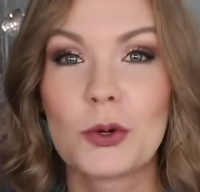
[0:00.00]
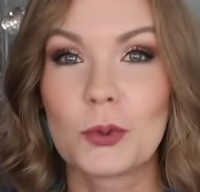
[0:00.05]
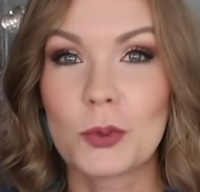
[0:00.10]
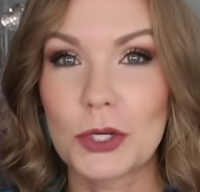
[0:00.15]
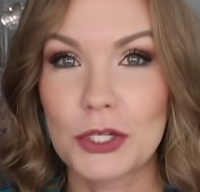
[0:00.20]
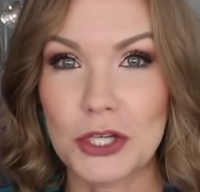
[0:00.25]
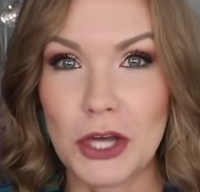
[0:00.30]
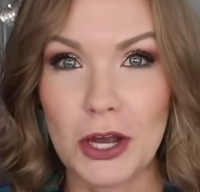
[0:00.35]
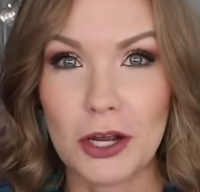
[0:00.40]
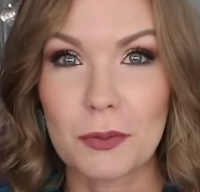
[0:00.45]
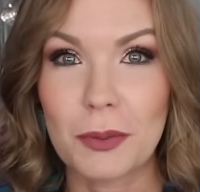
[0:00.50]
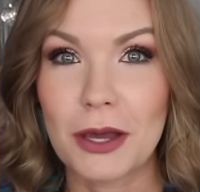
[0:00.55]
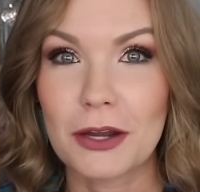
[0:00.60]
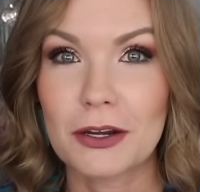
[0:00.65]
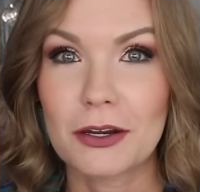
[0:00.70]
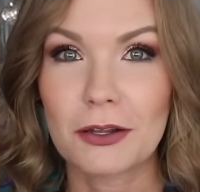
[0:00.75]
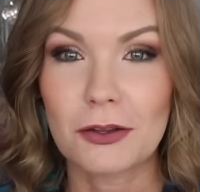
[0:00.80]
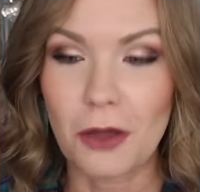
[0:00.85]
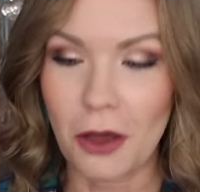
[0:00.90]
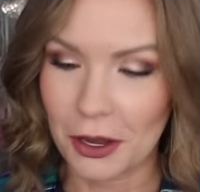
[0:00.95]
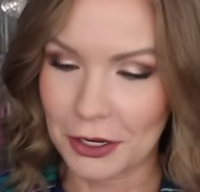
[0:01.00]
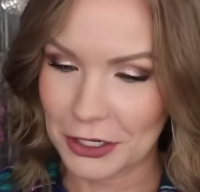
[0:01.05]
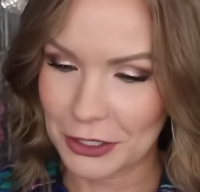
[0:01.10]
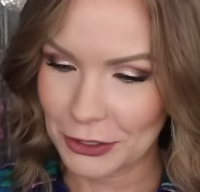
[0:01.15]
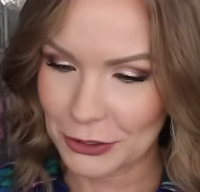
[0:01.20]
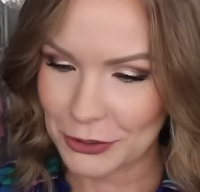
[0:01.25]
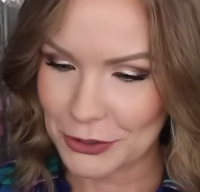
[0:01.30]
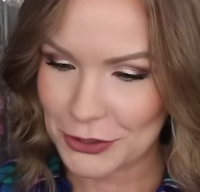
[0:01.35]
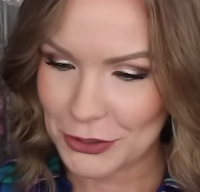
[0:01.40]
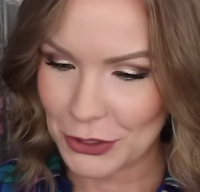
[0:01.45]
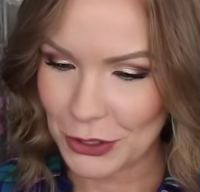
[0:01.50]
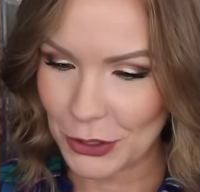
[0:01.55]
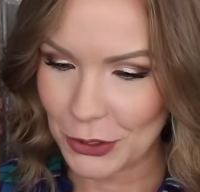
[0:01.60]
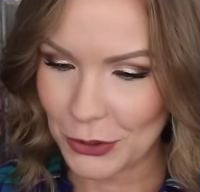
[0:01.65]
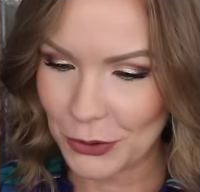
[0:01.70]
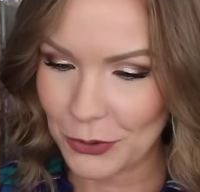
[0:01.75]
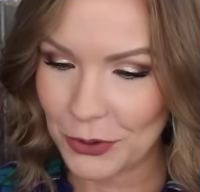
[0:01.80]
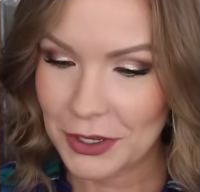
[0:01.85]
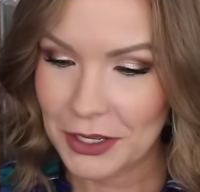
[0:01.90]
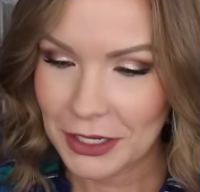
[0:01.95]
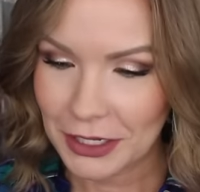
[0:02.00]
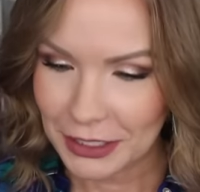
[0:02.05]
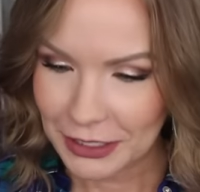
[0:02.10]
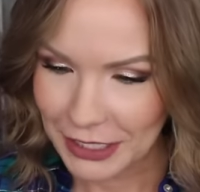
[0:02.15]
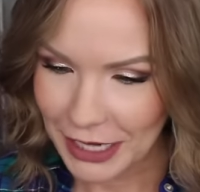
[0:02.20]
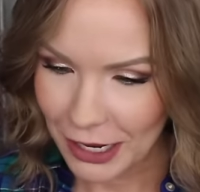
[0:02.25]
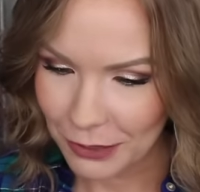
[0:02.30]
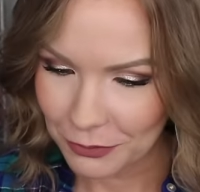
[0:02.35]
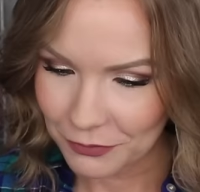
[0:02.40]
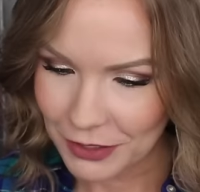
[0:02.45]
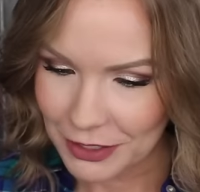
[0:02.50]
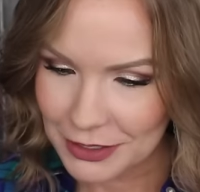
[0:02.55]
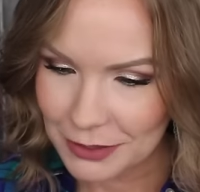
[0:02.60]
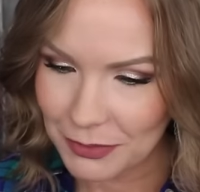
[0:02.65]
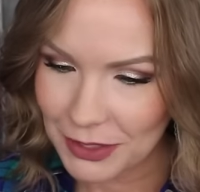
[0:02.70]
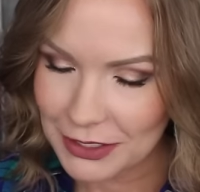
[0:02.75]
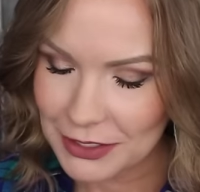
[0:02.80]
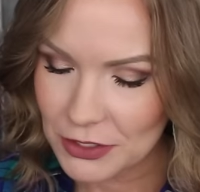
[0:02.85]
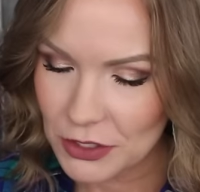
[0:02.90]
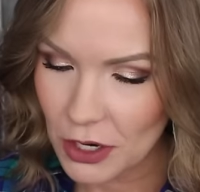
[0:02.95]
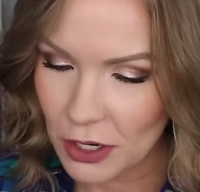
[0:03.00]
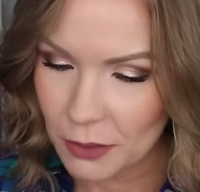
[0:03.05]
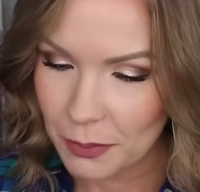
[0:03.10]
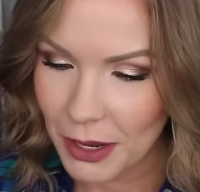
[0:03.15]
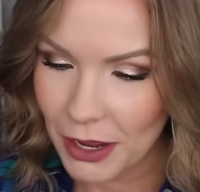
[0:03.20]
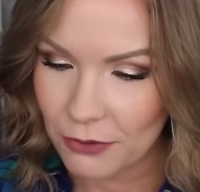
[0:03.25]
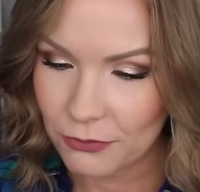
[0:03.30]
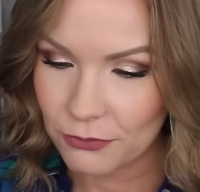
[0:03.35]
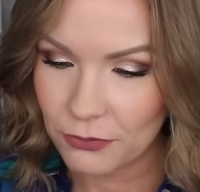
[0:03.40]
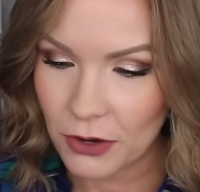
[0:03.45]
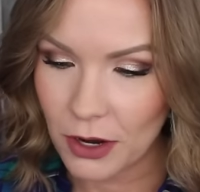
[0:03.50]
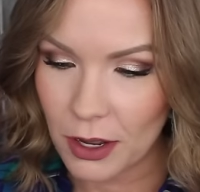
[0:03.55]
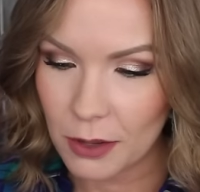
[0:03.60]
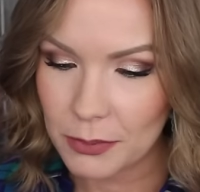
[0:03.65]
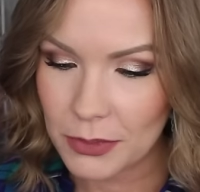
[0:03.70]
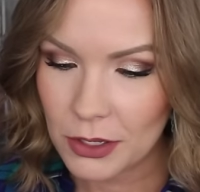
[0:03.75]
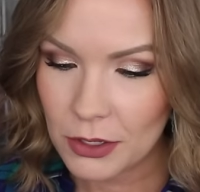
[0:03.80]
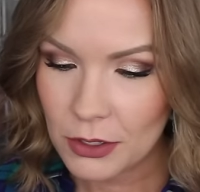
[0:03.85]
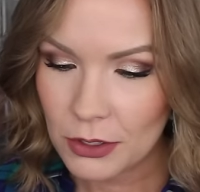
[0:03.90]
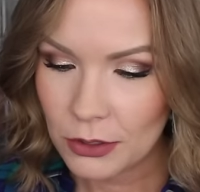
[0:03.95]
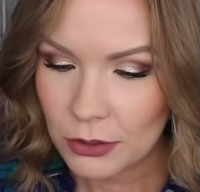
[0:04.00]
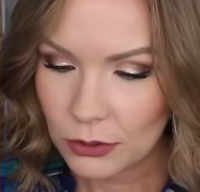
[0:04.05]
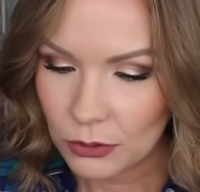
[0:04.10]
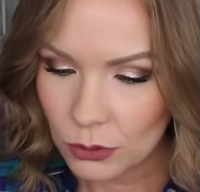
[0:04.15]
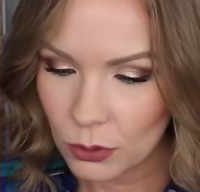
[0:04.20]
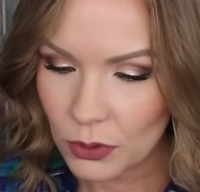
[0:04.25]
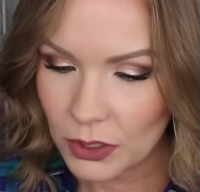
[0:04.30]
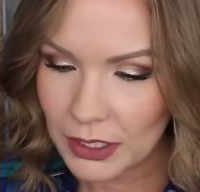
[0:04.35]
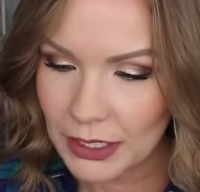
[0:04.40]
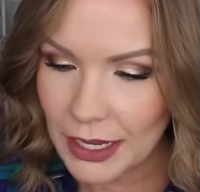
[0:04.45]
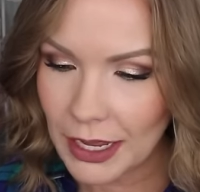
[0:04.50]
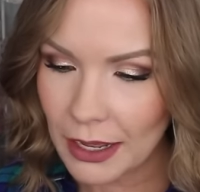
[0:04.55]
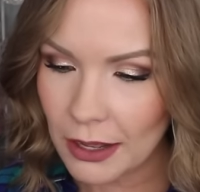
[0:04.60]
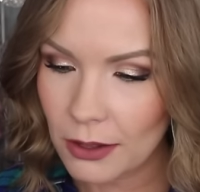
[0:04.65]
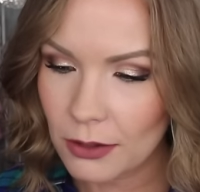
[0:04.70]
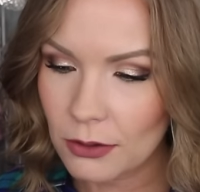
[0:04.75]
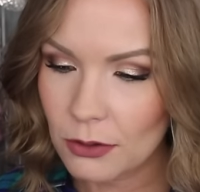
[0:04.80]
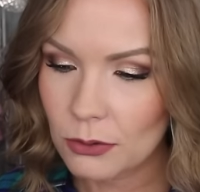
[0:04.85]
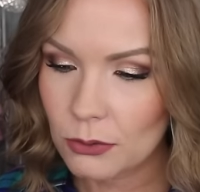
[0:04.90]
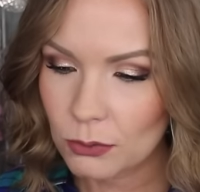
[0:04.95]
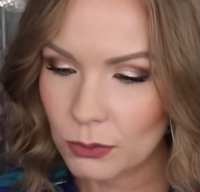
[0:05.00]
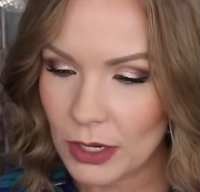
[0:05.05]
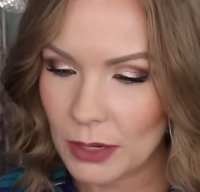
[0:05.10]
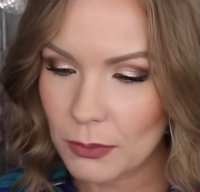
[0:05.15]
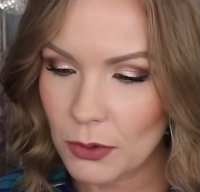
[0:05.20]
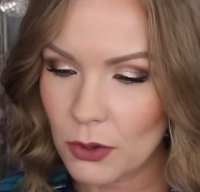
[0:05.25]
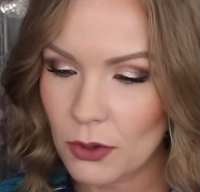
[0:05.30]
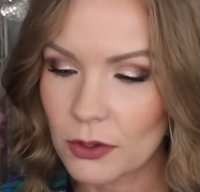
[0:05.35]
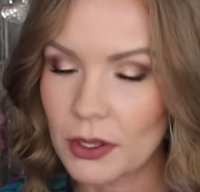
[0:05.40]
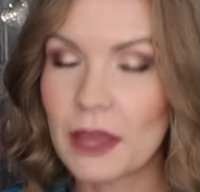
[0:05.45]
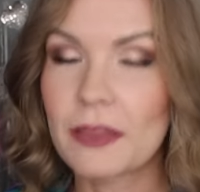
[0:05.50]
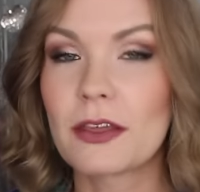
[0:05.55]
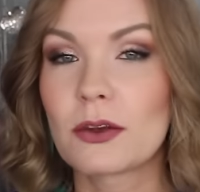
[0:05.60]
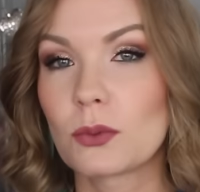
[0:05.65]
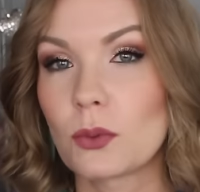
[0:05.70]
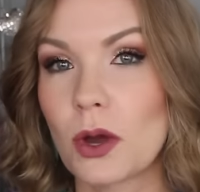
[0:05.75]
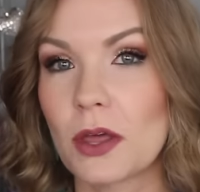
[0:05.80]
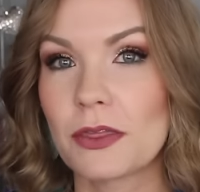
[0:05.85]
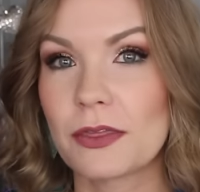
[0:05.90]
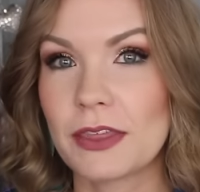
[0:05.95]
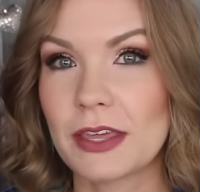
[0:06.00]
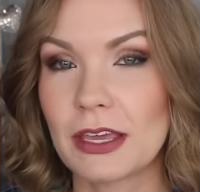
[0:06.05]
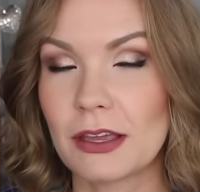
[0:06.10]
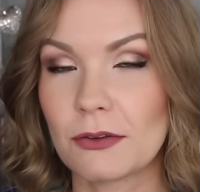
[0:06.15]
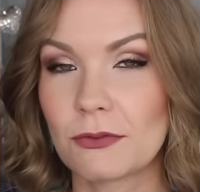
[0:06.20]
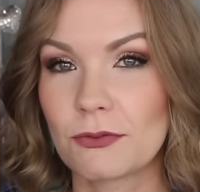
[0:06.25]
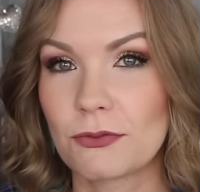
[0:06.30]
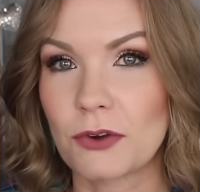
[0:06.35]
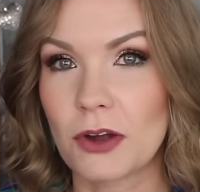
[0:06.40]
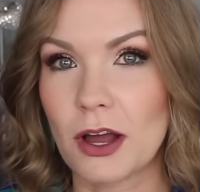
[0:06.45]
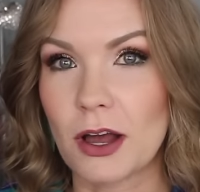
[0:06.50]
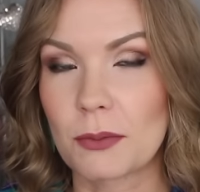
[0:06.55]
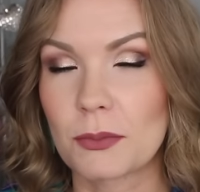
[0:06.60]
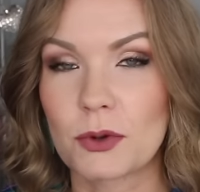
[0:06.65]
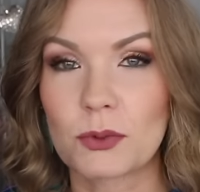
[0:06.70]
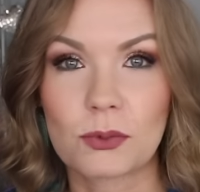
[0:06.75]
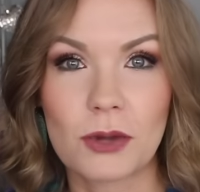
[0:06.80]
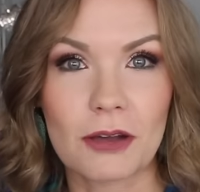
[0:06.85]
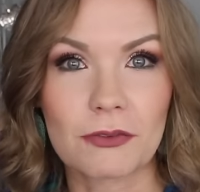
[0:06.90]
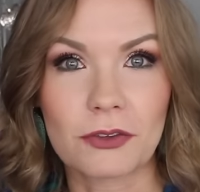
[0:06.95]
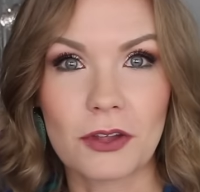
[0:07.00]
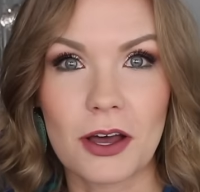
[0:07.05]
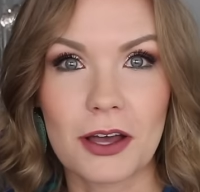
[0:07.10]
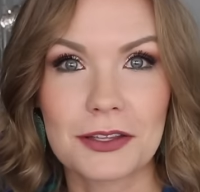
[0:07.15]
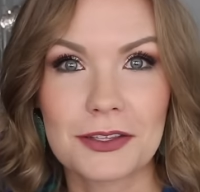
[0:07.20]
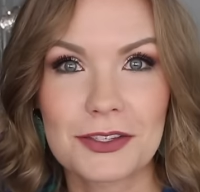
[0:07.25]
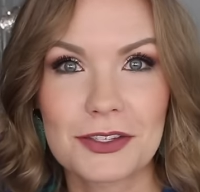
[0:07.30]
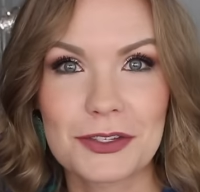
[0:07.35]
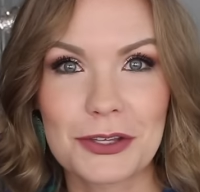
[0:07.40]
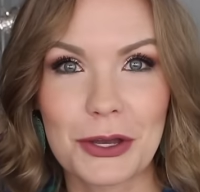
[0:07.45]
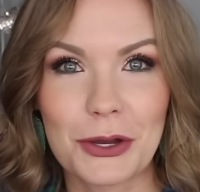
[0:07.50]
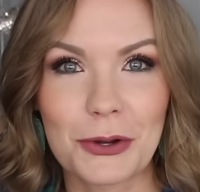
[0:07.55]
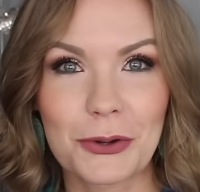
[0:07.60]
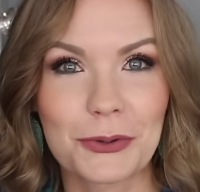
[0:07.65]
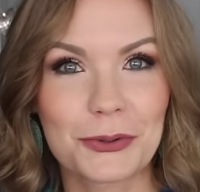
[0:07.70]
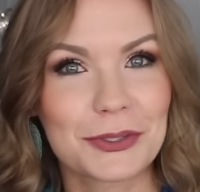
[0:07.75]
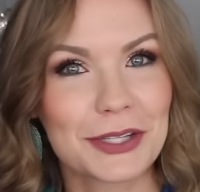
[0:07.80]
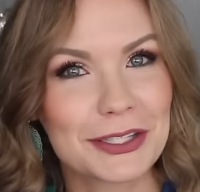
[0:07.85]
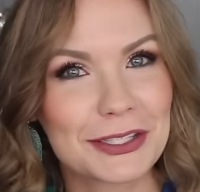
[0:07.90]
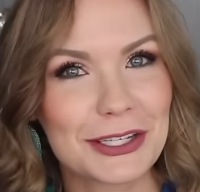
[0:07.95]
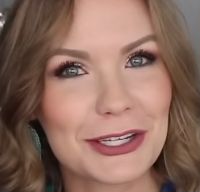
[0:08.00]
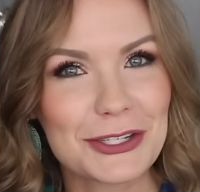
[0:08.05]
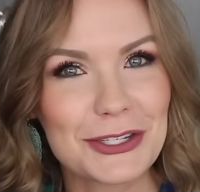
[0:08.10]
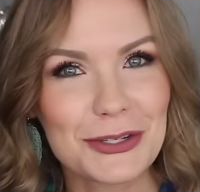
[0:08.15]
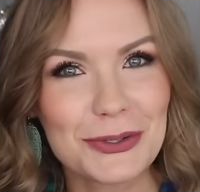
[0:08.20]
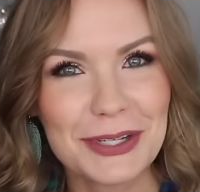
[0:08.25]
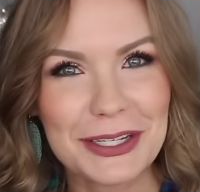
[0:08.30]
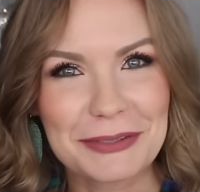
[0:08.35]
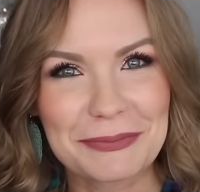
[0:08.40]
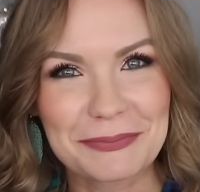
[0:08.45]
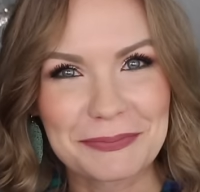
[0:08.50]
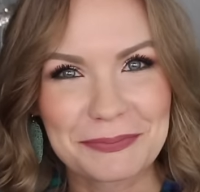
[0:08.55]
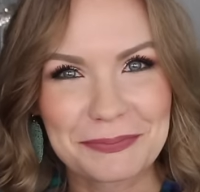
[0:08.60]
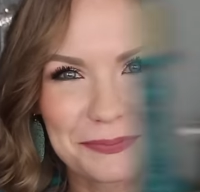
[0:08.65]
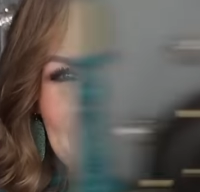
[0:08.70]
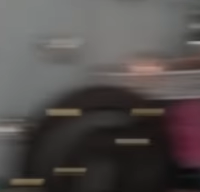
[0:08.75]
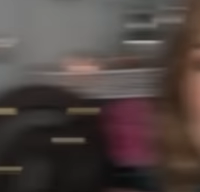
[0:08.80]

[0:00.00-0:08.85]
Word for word: we talk about it a lot here. So yeah, we've got some things to talk about from L'Oreal, Rimmel, and then one thing from Revlon. So let's get to it.